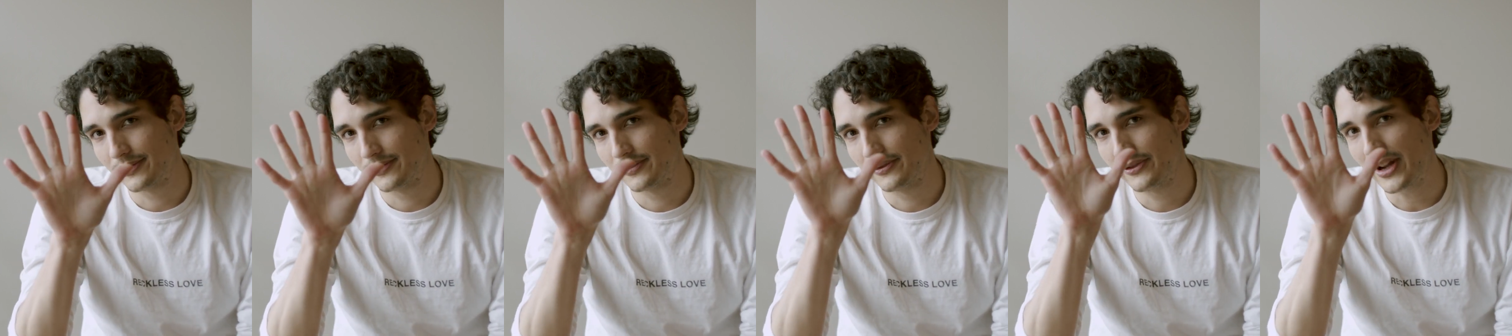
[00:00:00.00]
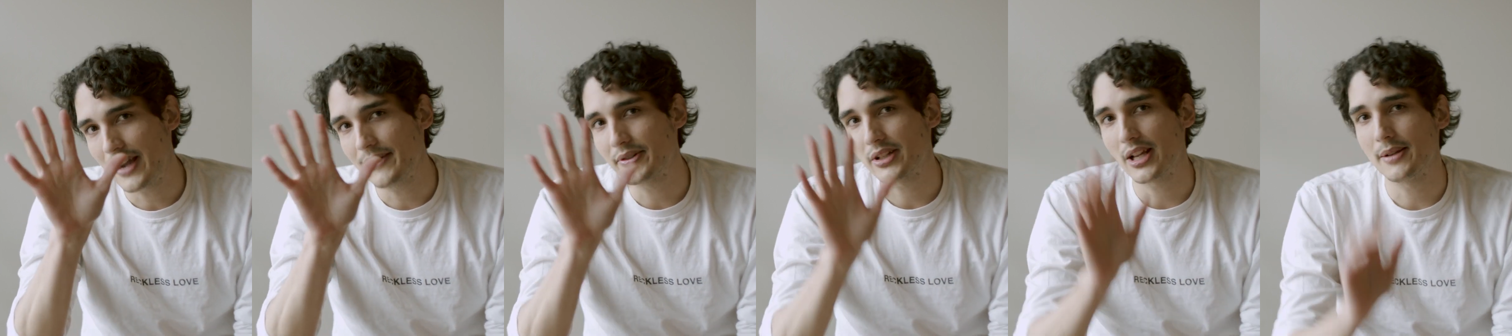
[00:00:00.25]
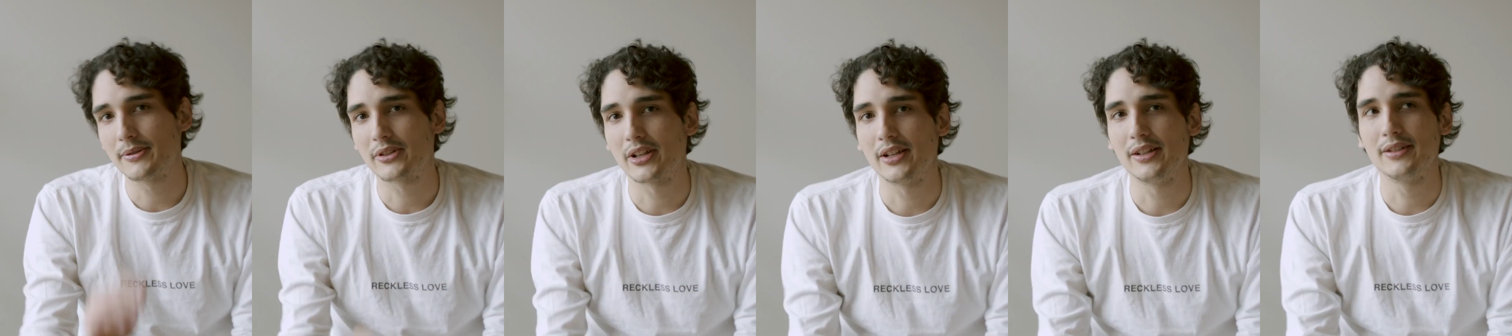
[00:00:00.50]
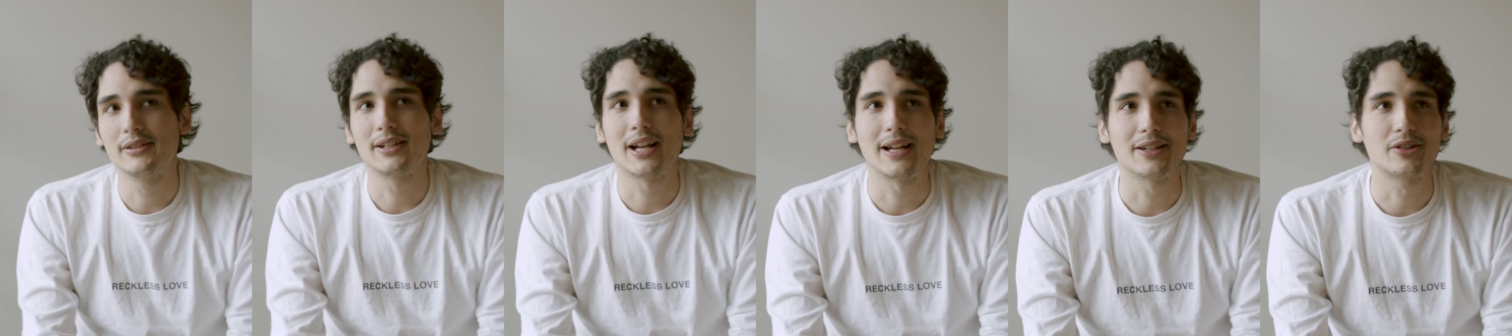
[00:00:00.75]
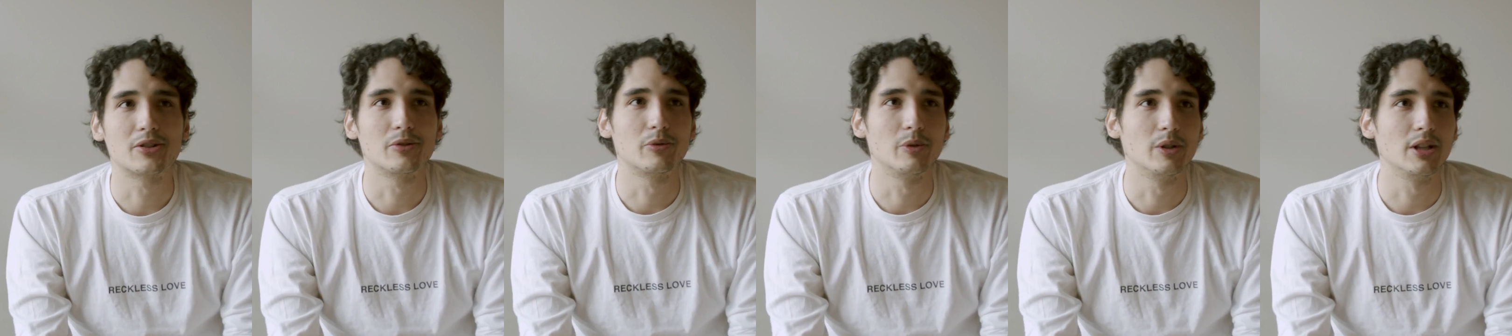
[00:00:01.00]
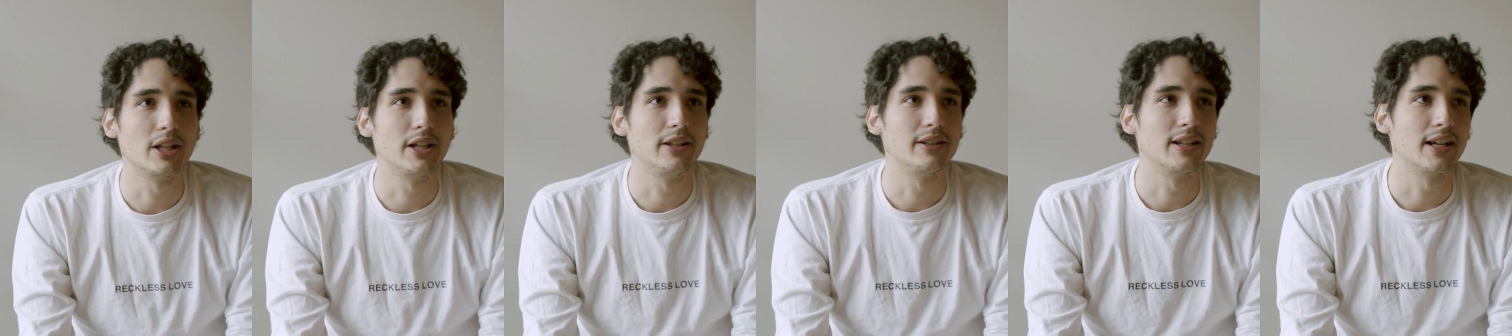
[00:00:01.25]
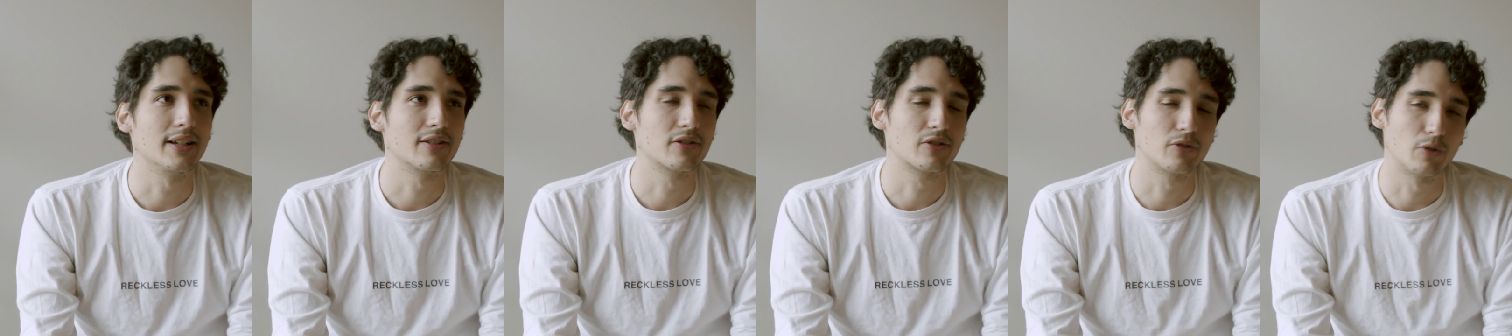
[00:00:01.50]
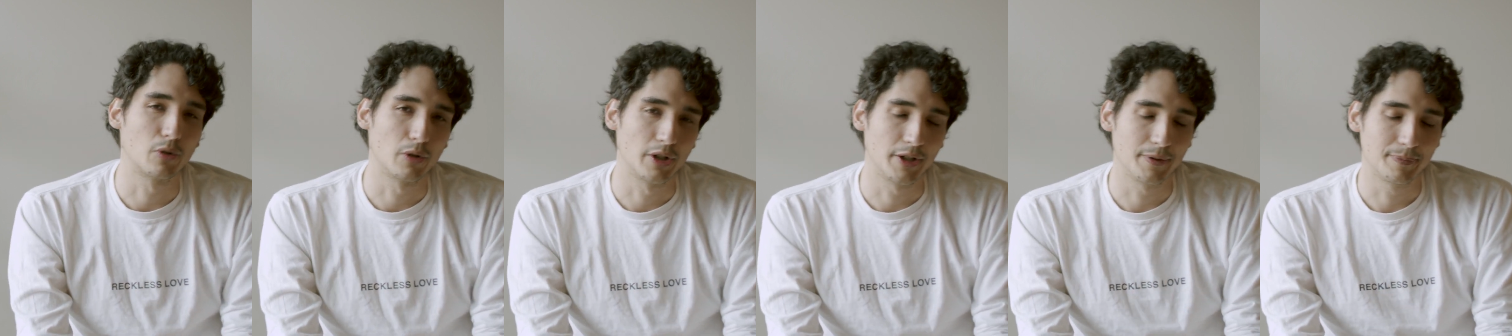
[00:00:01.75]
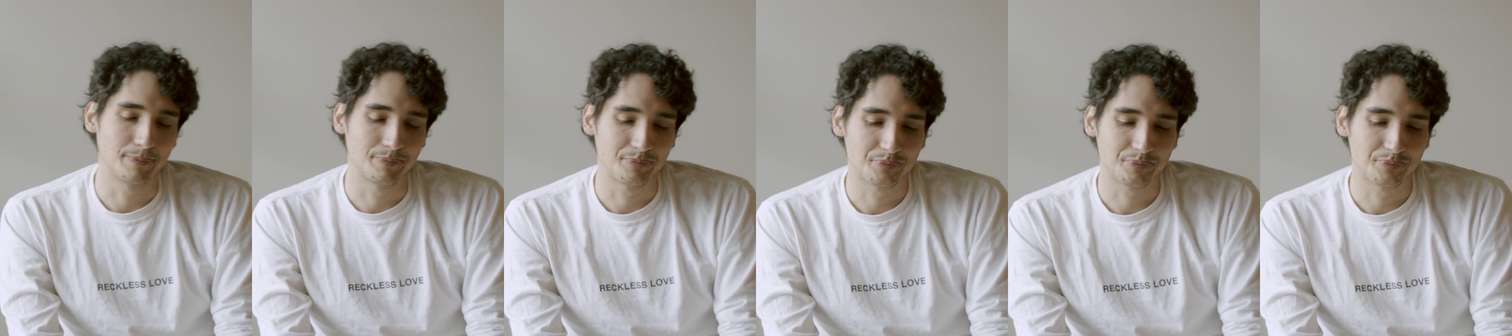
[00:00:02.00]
5 times I had to relate that story.